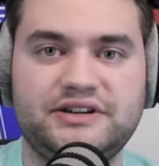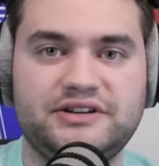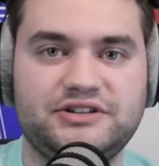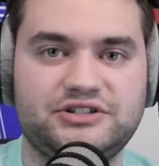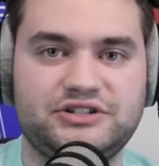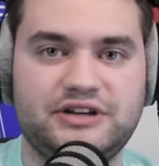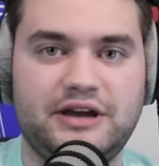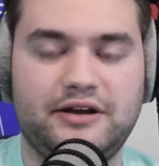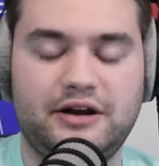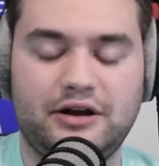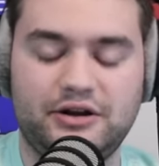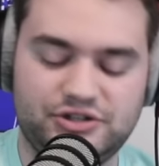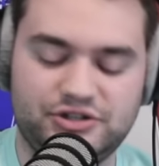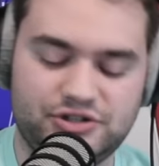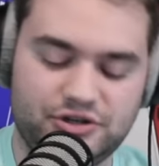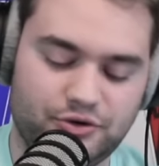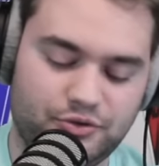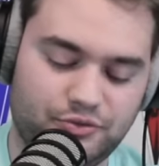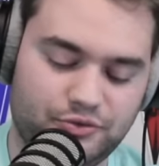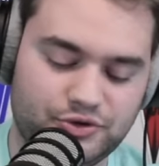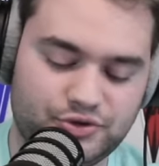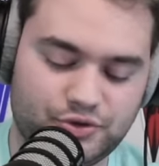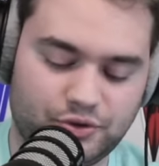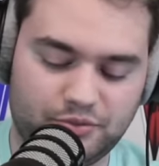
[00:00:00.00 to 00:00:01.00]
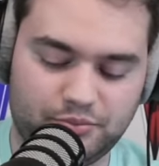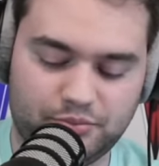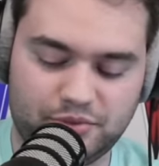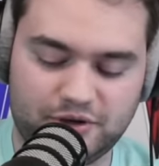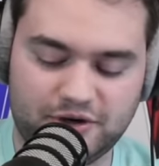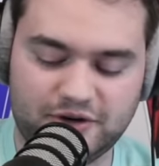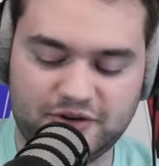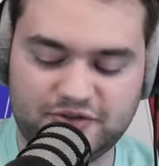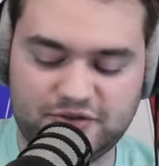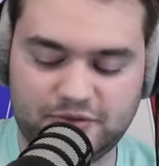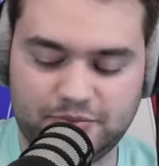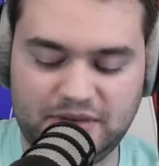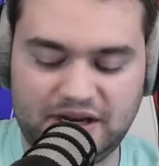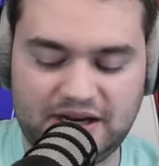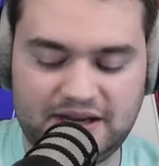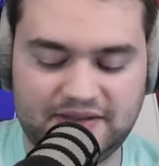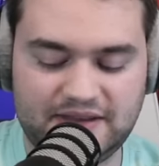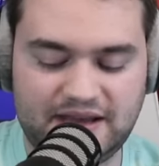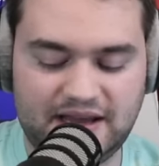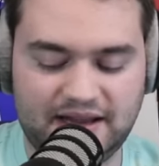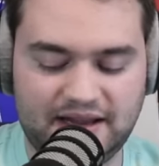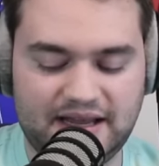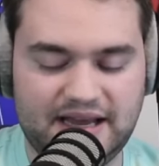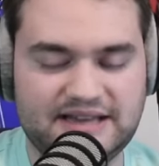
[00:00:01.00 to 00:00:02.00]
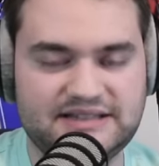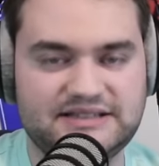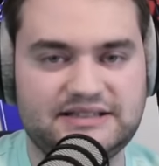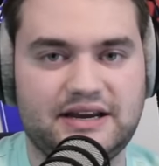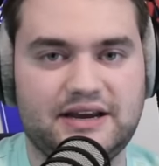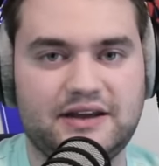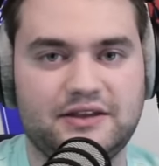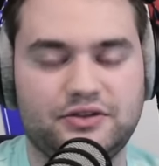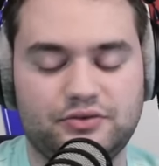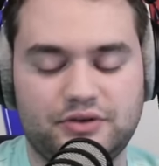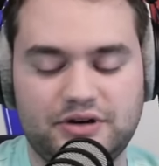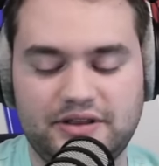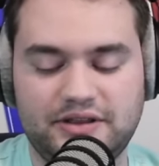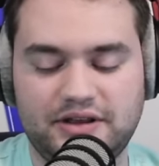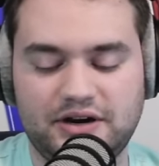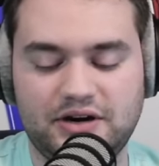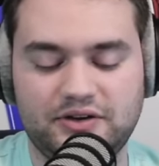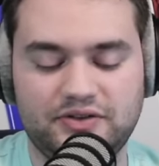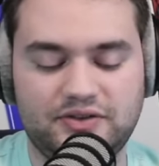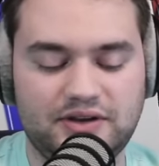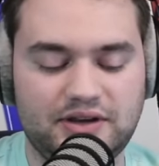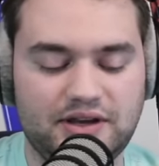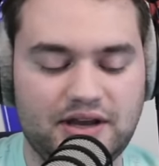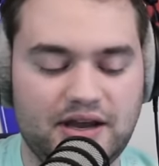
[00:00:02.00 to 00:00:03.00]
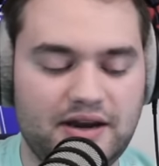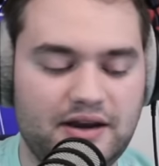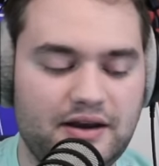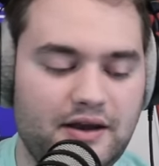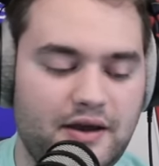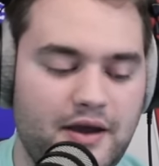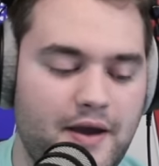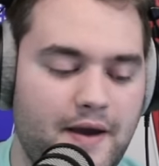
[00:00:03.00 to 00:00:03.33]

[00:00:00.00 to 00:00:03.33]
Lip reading: Shout out Jordan Burks for making that last second three there at the end.